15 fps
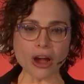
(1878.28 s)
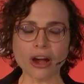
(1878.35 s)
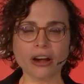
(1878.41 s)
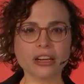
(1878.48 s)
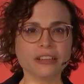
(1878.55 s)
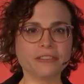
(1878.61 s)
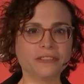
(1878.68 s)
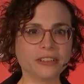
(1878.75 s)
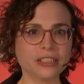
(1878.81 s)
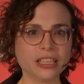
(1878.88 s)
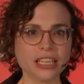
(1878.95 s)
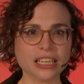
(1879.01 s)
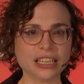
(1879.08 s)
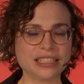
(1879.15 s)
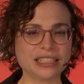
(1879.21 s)
so you're already
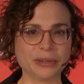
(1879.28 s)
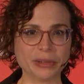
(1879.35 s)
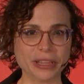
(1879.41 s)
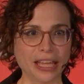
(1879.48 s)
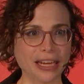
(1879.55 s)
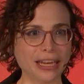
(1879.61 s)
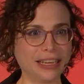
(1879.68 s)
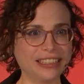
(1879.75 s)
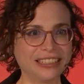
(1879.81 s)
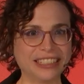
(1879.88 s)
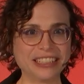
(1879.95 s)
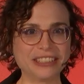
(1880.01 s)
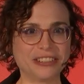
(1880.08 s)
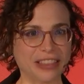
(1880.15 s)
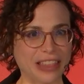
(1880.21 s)
fully assimilated.
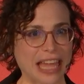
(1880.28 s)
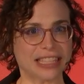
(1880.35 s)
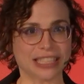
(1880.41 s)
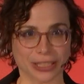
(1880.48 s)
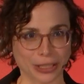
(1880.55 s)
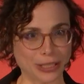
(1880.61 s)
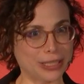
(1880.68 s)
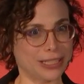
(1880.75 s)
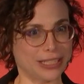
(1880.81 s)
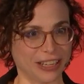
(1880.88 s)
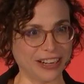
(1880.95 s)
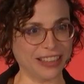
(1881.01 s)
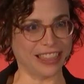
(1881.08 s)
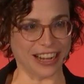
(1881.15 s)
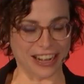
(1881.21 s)
That's a good
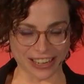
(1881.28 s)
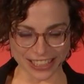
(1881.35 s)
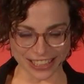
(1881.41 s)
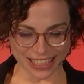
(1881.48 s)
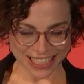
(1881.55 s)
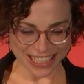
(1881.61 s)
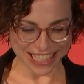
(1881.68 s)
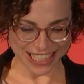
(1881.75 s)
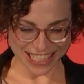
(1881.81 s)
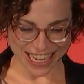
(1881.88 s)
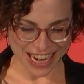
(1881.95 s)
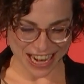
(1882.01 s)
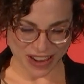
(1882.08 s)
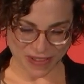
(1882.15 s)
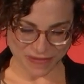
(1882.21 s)
start there, at least.
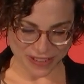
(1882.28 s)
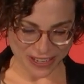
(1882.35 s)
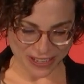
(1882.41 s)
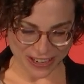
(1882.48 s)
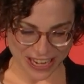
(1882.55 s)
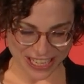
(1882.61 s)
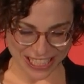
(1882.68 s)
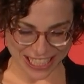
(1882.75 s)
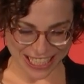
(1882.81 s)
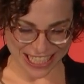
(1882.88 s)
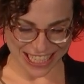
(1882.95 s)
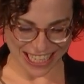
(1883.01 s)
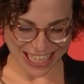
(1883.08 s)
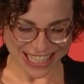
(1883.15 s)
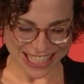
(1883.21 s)

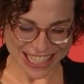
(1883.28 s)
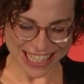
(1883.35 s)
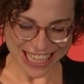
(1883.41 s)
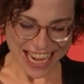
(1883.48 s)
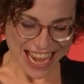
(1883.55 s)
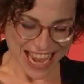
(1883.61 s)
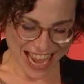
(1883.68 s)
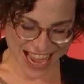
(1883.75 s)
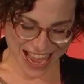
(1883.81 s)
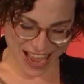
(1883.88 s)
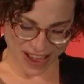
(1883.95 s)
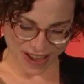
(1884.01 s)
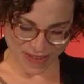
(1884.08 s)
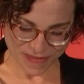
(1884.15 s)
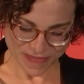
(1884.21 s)
Congratulations.
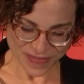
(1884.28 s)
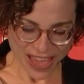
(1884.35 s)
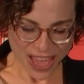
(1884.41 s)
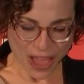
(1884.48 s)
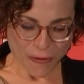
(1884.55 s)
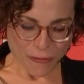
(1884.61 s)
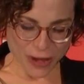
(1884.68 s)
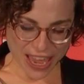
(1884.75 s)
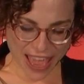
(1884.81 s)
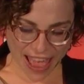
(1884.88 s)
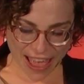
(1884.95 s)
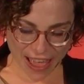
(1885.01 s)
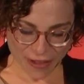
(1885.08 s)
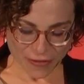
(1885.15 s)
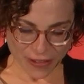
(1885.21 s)
We
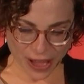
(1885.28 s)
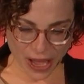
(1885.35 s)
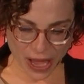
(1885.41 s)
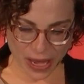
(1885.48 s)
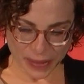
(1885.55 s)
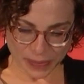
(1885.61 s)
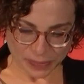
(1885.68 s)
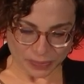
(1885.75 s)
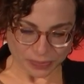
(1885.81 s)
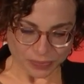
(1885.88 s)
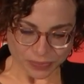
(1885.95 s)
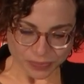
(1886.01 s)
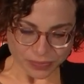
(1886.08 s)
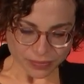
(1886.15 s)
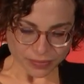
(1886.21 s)

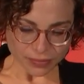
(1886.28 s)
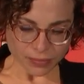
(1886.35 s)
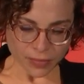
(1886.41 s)
have